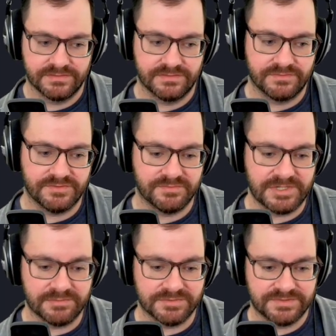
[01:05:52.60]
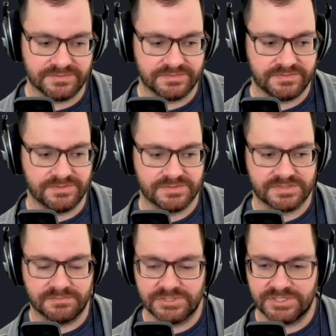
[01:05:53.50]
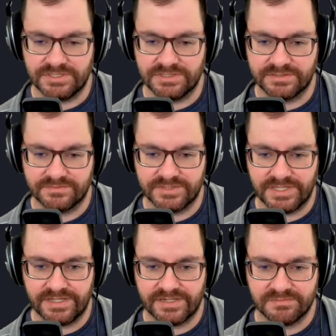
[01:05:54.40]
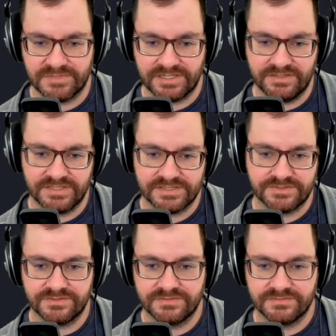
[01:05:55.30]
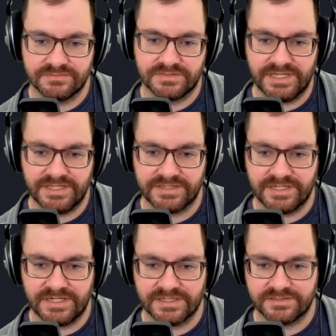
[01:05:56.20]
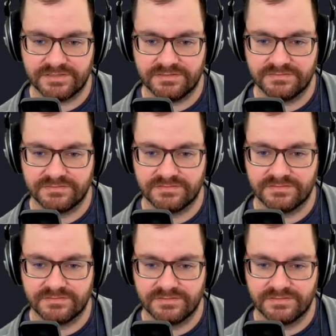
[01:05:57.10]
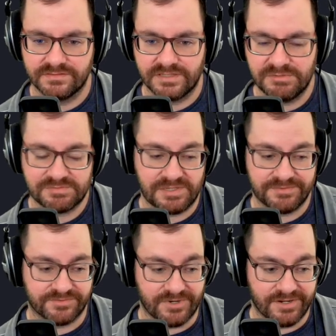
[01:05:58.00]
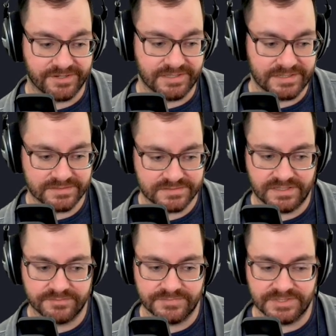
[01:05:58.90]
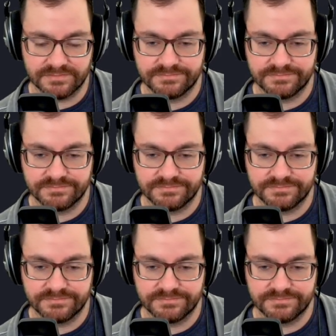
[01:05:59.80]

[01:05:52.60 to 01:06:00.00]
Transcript: we've been able to use some machine learning for that. And I'm like, oh, that's cool. I get that actually. I mean, it's probably wrong a lot of the time, but